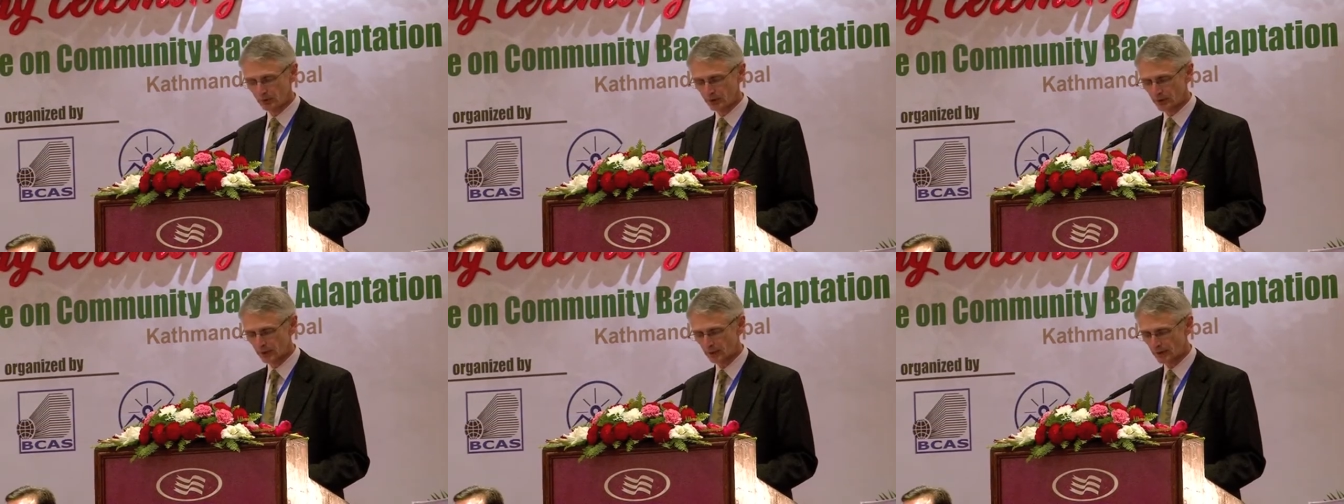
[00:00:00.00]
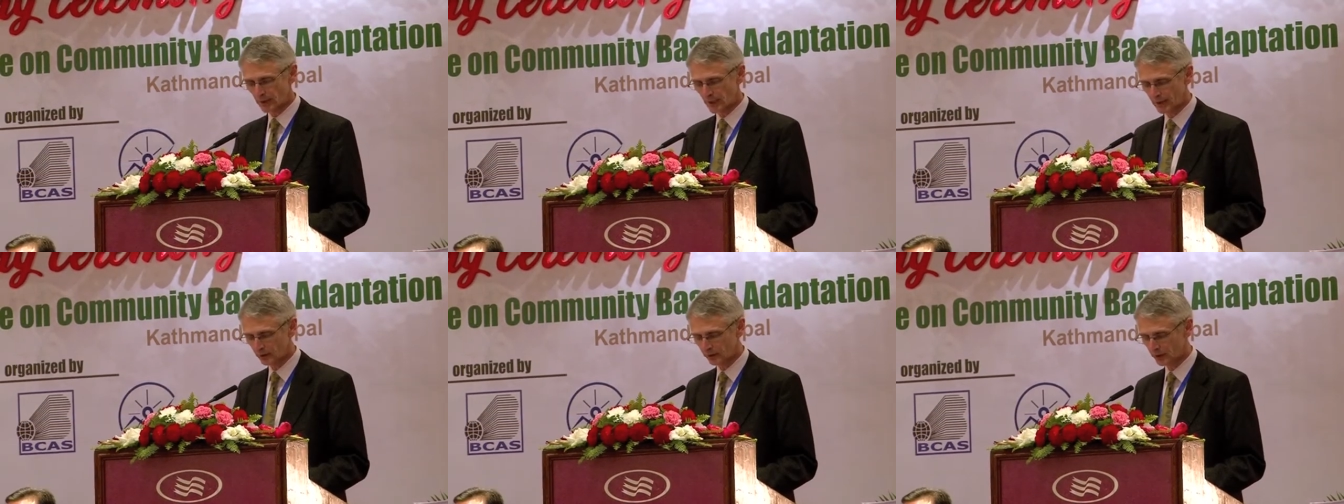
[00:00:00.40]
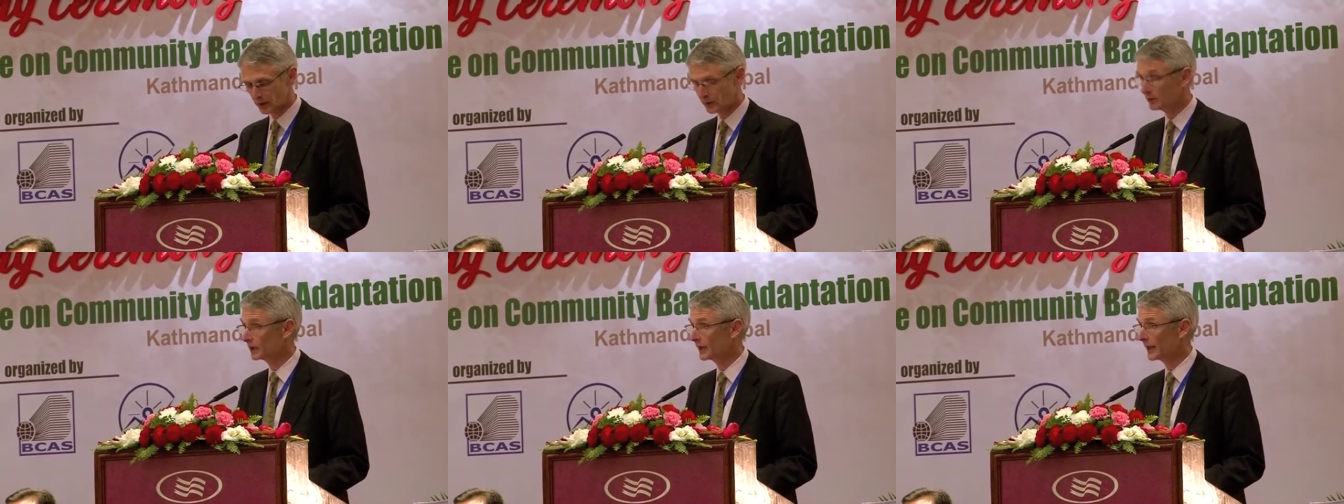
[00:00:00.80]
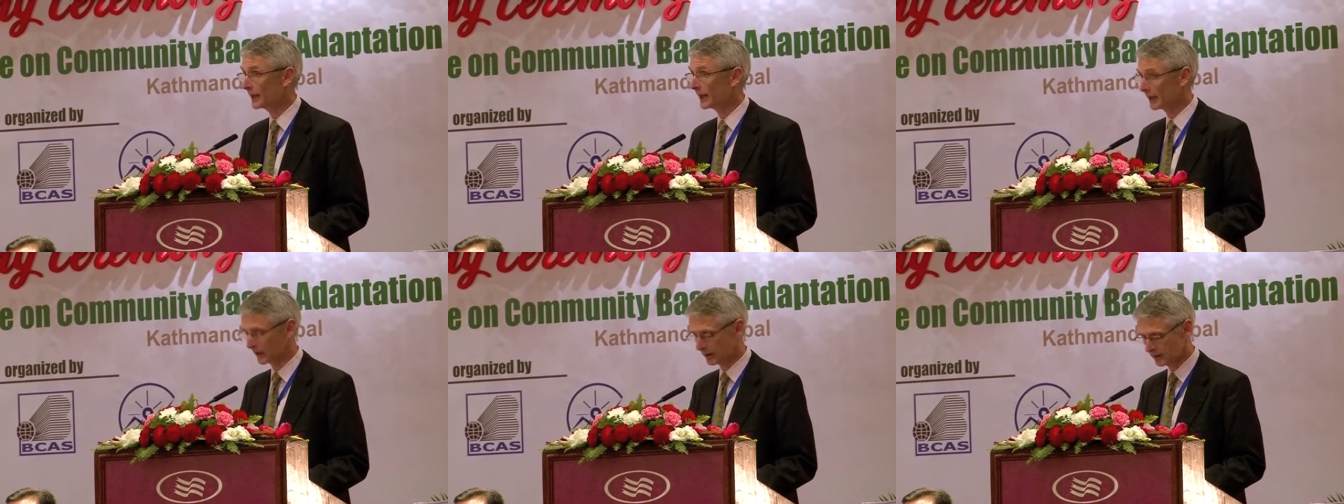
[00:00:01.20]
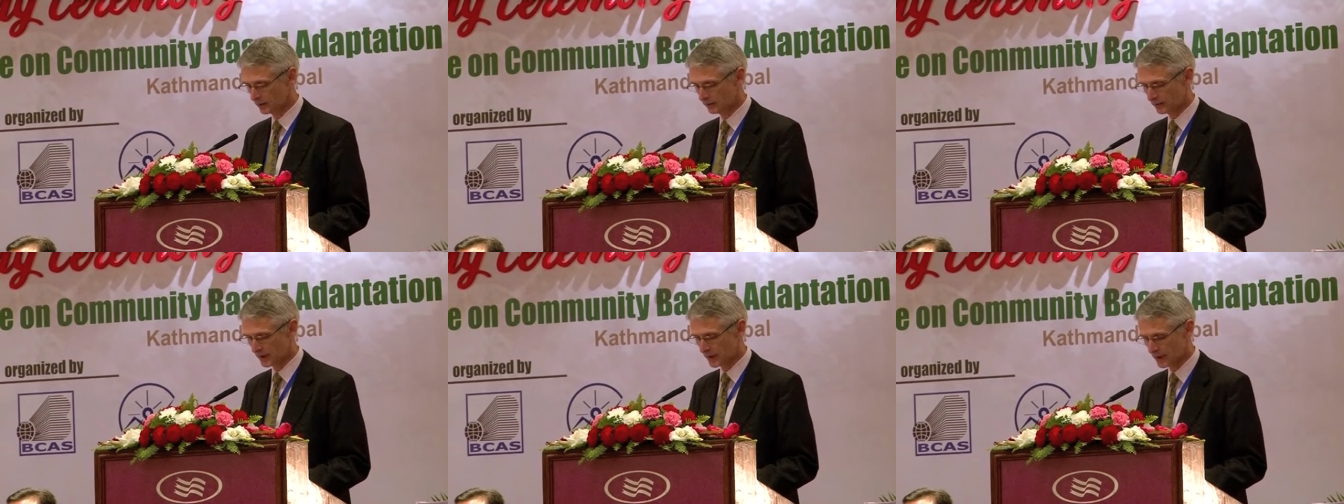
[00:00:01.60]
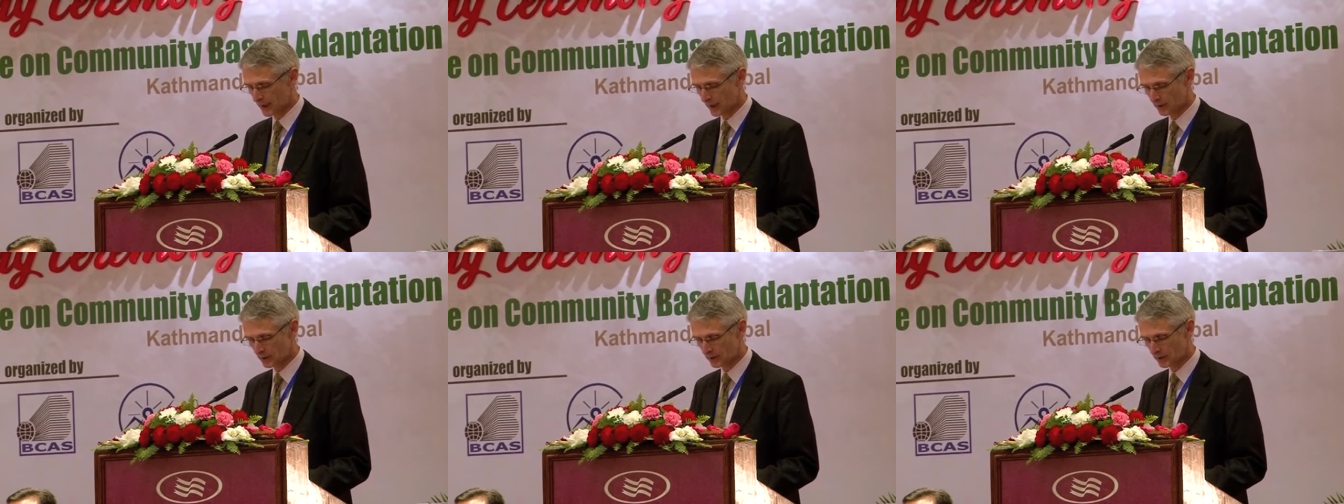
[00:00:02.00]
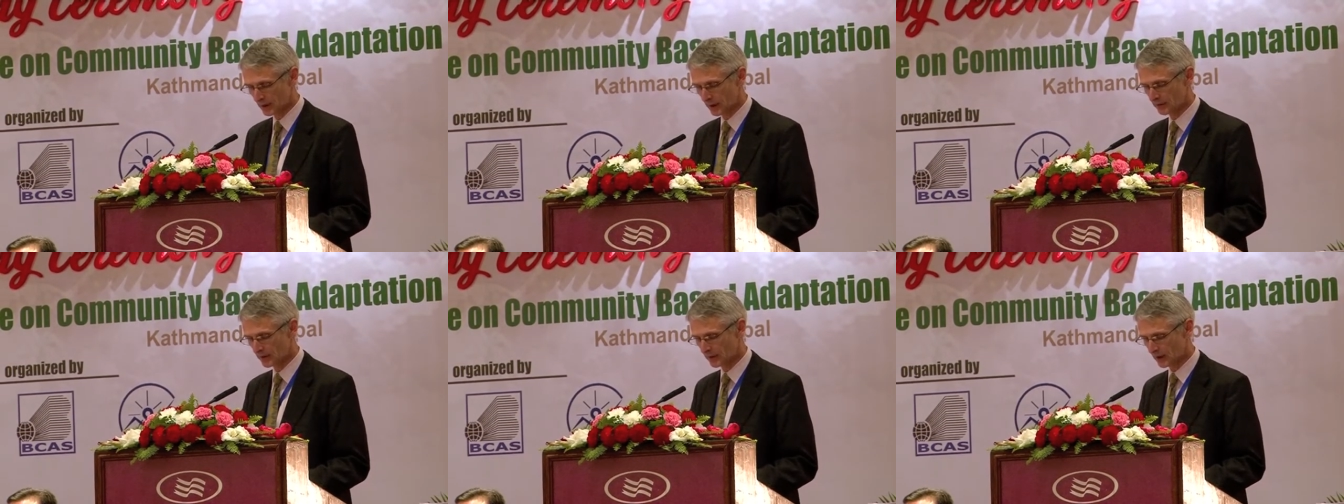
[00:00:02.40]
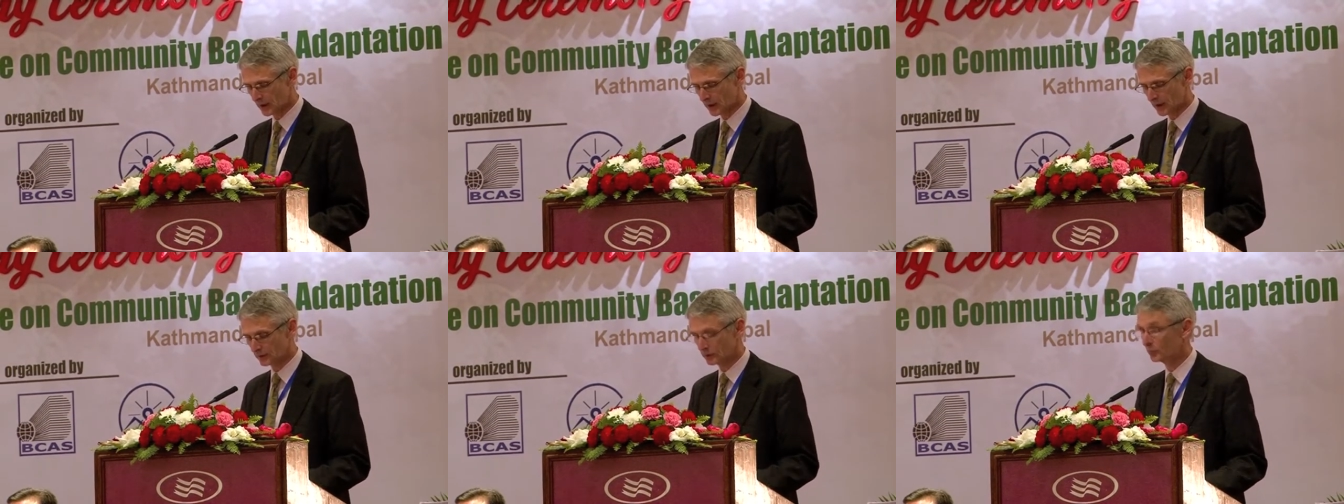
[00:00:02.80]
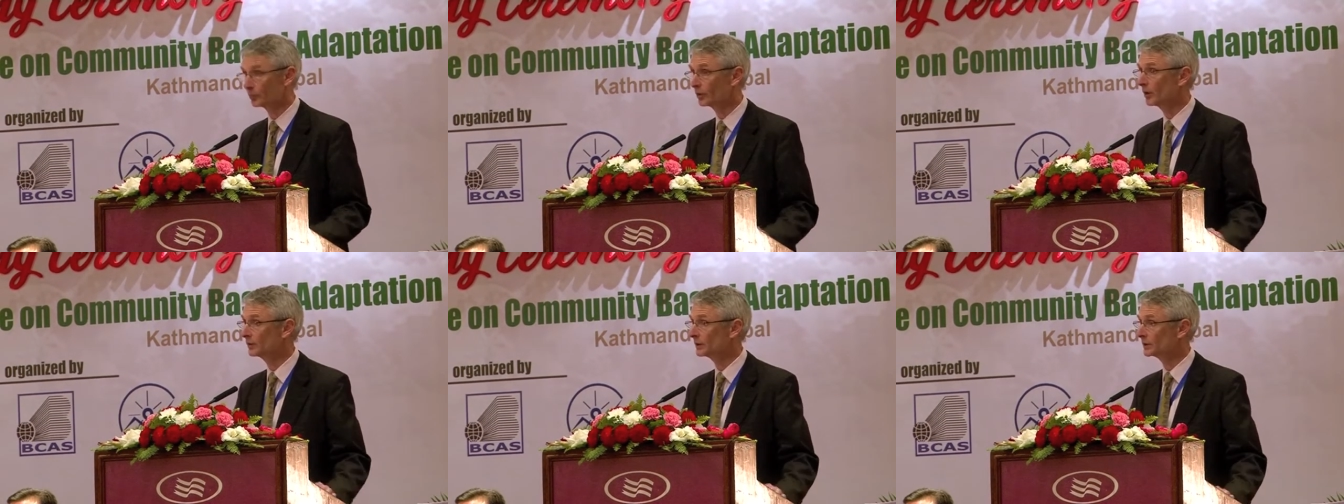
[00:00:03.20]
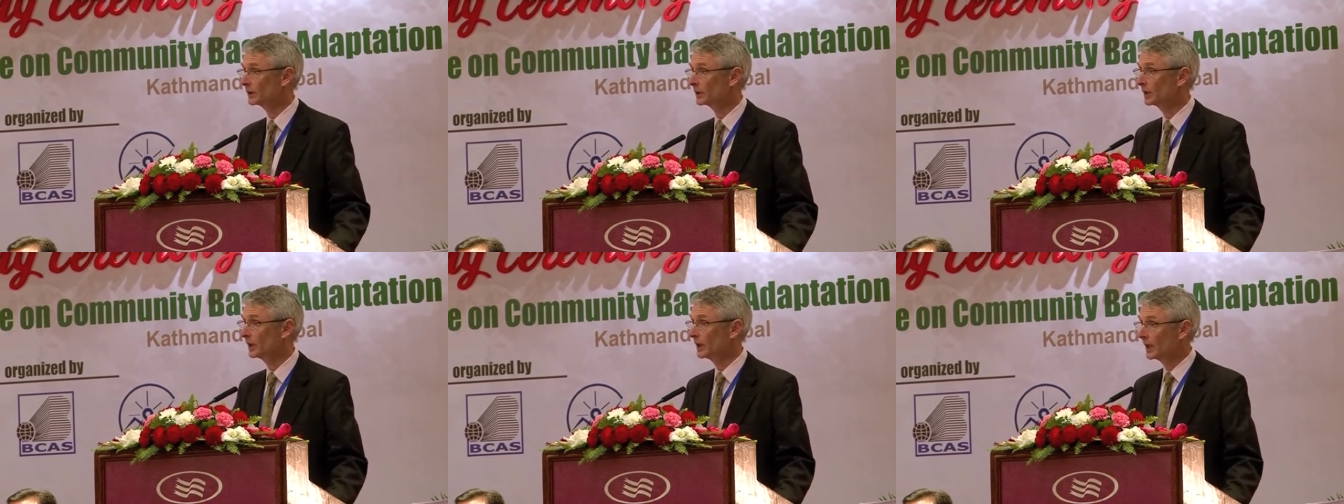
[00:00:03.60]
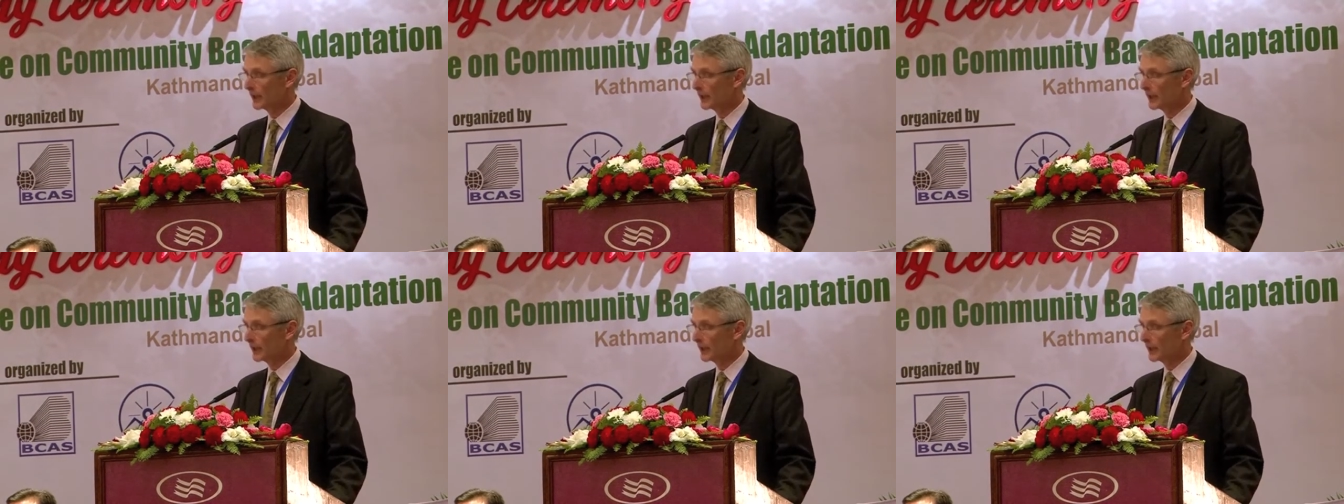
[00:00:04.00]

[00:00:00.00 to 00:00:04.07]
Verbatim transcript: resilient housing in Da Nang in Vietnam is saving lives and property